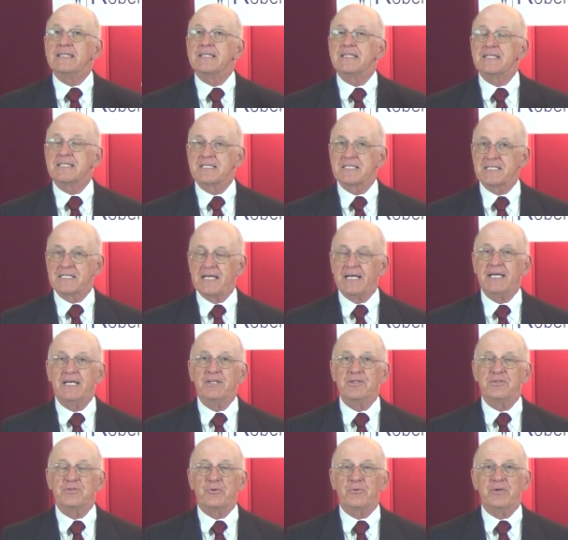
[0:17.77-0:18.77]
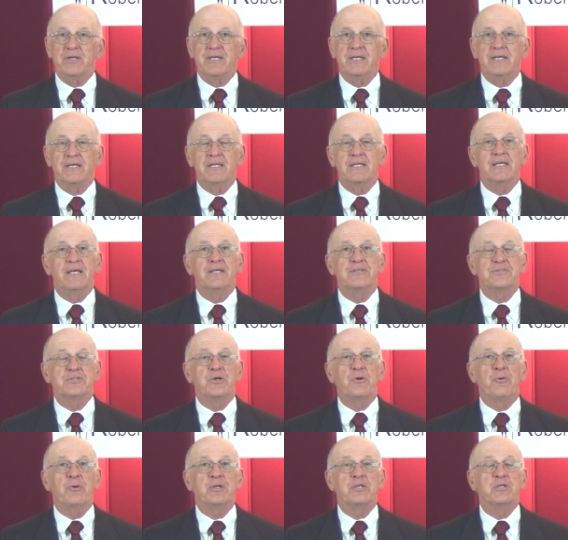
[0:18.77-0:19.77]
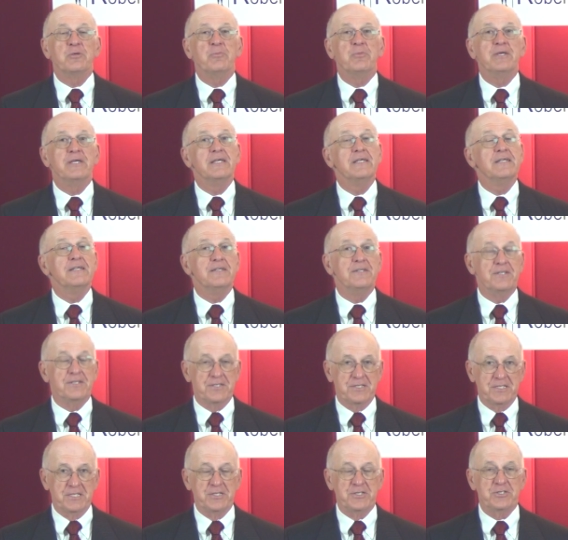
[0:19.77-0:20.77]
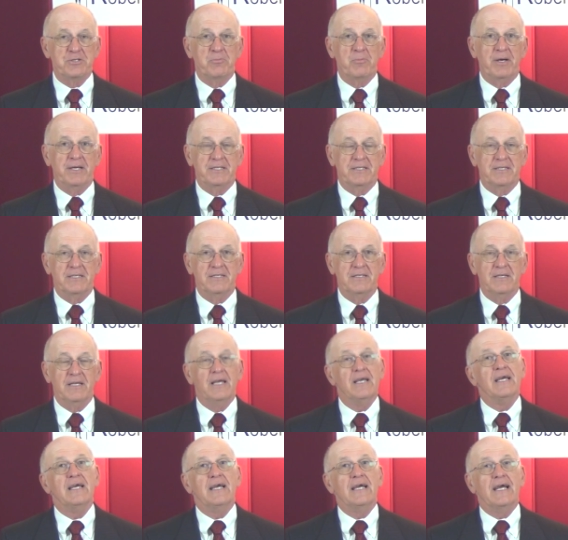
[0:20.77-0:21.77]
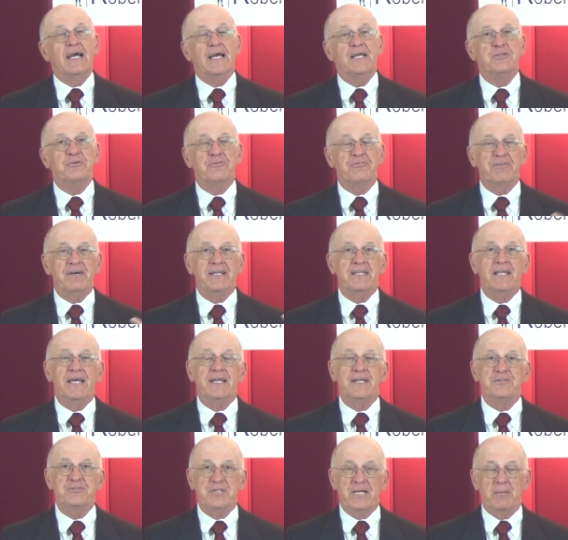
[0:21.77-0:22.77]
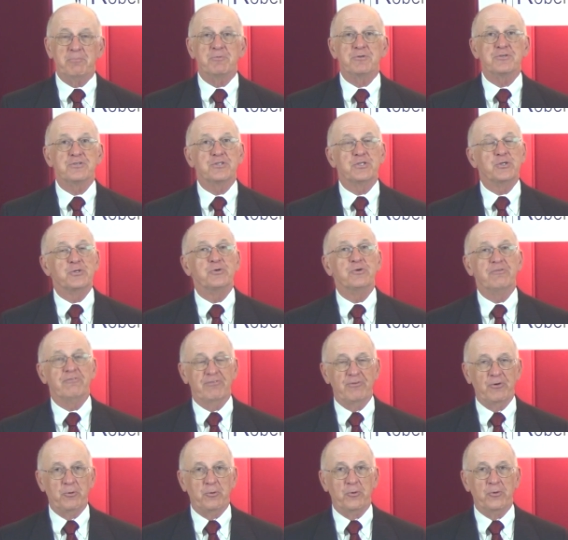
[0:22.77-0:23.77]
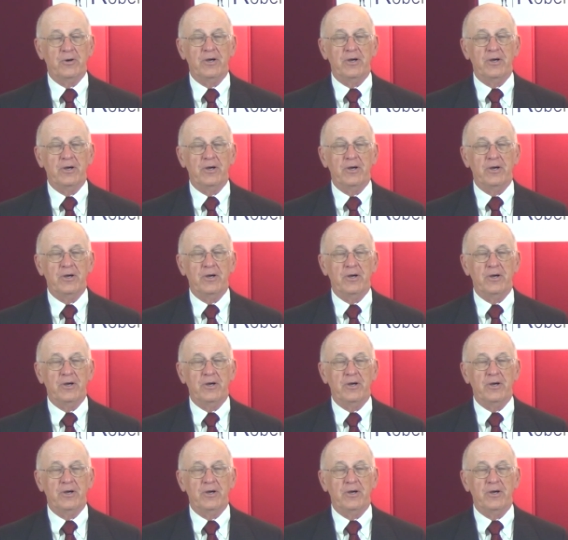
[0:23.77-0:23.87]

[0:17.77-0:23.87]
The second thread is going to be decision making, and you'll find that in chapters 2 and 4.